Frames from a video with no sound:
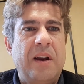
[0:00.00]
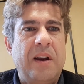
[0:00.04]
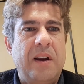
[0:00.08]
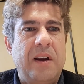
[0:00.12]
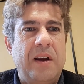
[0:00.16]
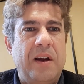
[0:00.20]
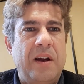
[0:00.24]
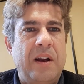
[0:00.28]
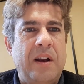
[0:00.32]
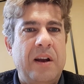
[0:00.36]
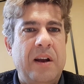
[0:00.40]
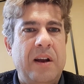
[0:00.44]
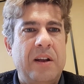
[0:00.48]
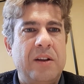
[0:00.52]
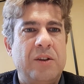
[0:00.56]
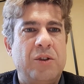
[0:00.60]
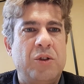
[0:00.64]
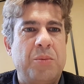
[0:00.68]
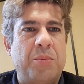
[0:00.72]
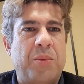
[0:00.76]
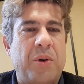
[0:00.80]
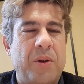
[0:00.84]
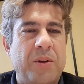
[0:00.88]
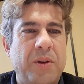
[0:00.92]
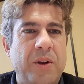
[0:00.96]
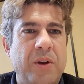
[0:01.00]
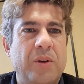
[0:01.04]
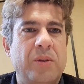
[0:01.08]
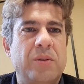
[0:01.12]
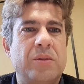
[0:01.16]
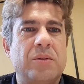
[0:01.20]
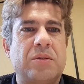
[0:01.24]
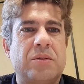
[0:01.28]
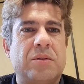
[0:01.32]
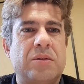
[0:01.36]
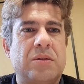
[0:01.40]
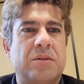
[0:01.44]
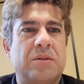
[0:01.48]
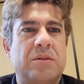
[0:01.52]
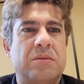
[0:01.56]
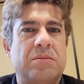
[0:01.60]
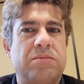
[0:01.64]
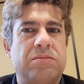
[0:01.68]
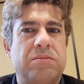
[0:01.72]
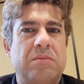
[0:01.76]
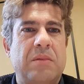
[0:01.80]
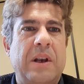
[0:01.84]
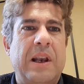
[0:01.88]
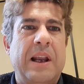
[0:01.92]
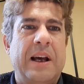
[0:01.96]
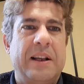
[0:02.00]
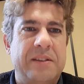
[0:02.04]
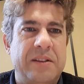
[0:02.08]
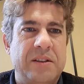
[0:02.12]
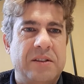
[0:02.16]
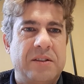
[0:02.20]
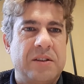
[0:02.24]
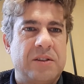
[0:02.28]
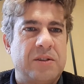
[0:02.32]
to produce lattice